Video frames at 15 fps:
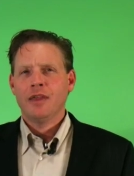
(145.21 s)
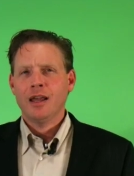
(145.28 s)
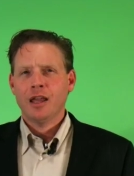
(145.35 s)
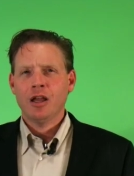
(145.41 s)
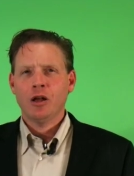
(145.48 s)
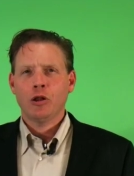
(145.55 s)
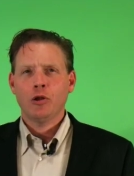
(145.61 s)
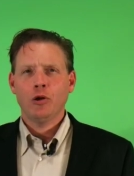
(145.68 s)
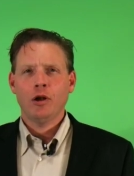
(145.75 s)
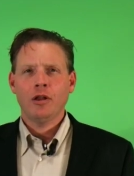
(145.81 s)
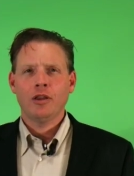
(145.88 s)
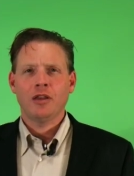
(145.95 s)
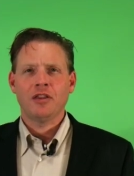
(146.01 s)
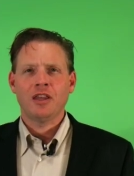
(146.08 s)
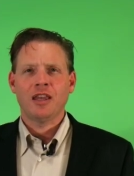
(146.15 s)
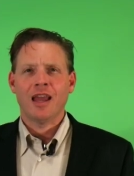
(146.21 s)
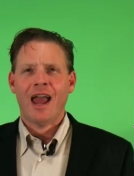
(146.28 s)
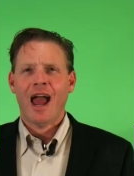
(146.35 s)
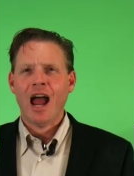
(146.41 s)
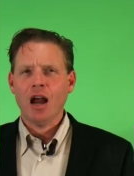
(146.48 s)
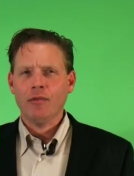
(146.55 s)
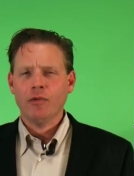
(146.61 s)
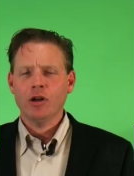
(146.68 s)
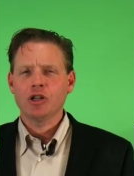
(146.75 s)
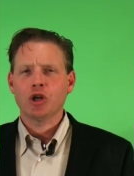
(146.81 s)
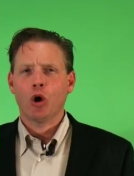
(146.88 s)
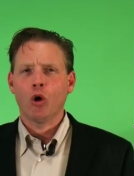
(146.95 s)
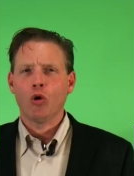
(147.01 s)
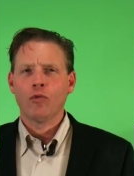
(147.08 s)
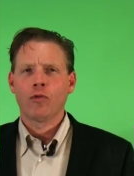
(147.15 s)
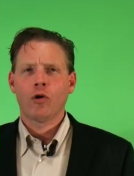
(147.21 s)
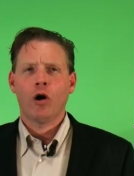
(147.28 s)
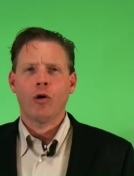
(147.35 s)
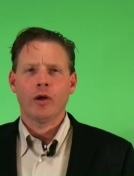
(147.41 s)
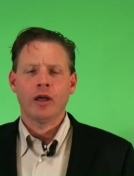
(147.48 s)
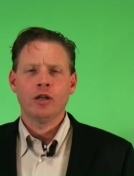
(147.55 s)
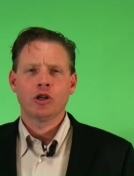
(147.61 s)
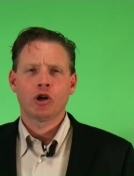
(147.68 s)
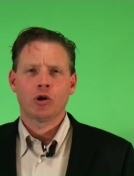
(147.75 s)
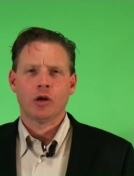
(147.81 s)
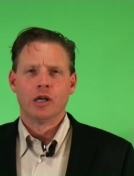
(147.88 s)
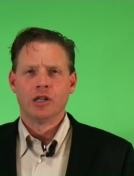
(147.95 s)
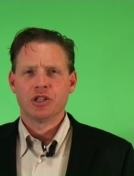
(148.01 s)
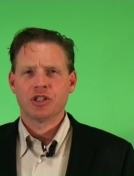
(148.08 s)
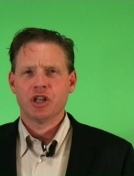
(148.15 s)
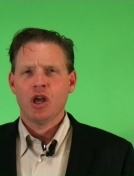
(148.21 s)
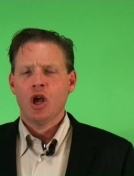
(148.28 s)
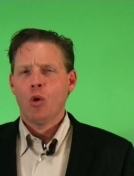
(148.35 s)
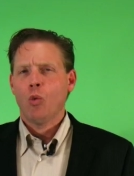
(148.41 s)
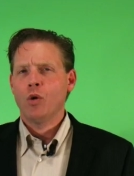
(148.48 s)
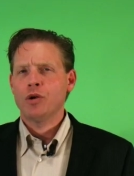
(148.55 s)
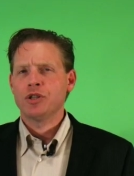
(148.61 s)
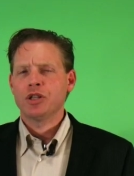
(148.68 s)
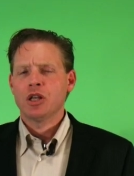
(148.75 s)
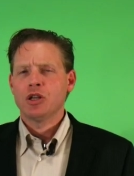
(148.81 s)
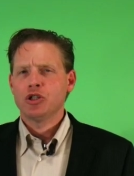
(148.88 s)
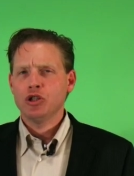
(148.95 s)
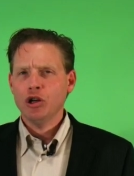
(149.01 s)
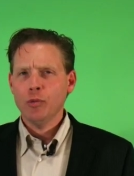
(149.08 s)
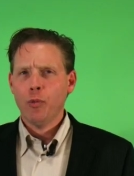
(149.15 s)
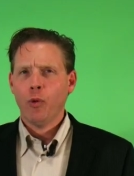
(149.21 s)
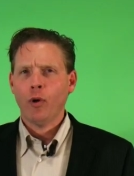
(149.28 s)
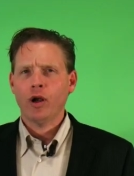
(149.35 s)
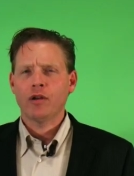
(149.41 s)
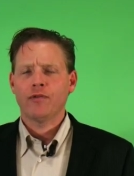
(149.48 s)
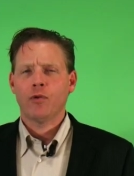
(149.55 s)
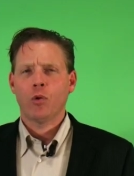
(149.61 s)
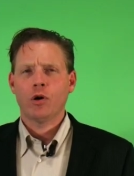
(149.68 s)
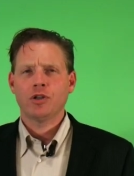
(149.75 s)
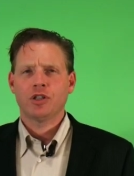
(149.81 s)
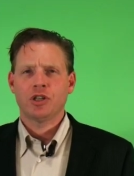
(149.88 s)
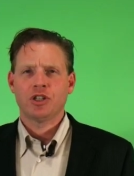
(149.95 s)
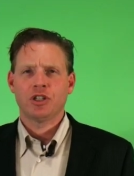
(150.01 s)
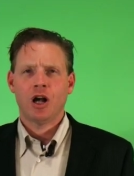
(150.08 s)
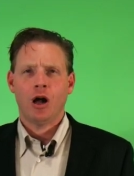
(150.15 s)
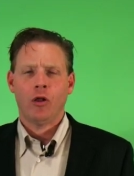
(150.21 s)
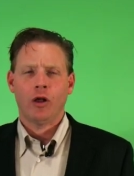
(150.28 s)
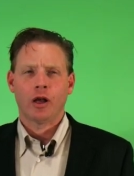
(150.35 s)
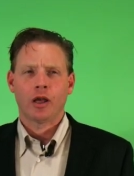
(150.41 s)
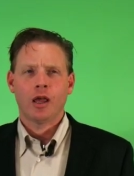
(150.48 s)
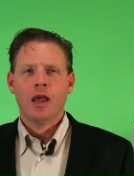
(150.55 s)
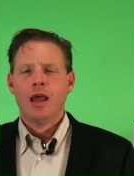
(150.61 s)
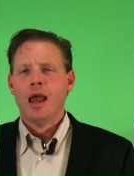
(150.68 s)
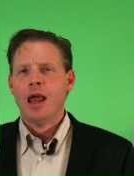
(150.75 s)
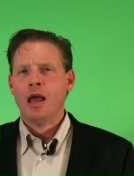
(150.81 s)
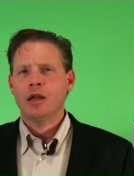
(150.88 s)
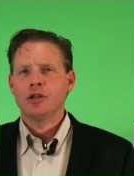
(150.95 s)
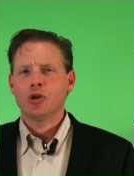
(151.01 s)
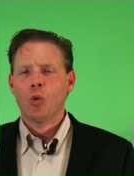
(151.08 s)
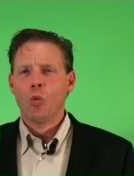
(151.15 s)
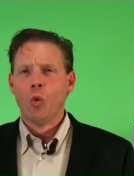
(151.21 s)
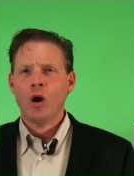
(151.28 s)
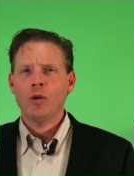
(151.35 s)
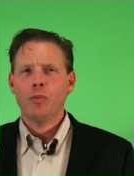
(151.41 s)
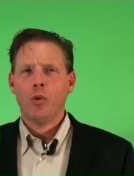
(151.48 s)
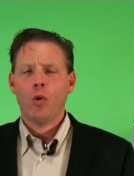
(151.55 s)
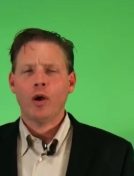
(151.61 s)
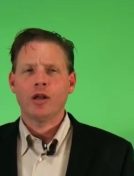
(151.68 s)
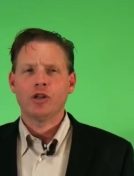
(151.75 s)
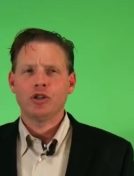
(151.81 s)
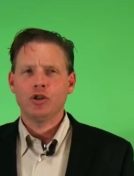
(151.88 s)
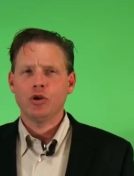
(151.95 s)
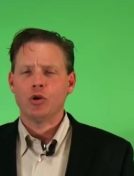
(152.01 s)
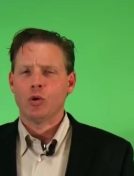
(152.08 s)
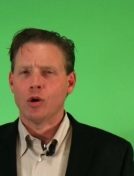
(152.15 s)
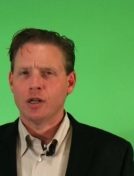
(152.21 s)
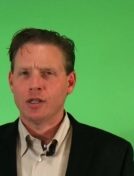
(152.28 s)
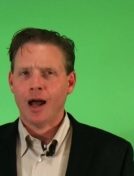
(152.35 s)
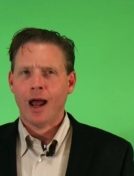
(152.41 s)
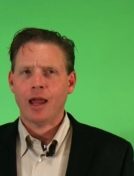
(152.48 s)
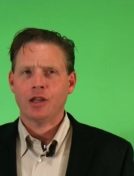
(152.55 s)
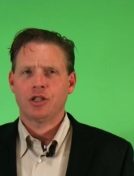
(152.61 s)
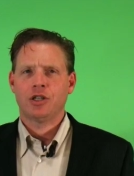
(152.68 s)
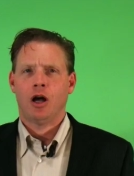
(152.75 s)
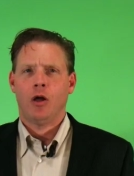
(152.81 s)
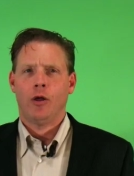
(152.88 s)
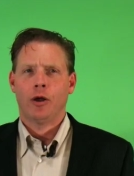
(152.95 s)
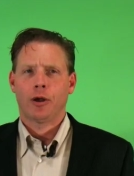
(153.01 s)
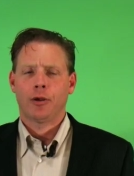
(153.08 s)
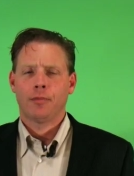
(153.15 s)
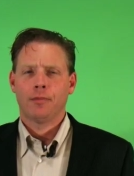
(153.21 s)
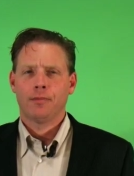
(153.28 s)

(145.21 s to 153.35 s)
they concluded that the average overall increase was 2.4 systolic and 1.2 diastolic.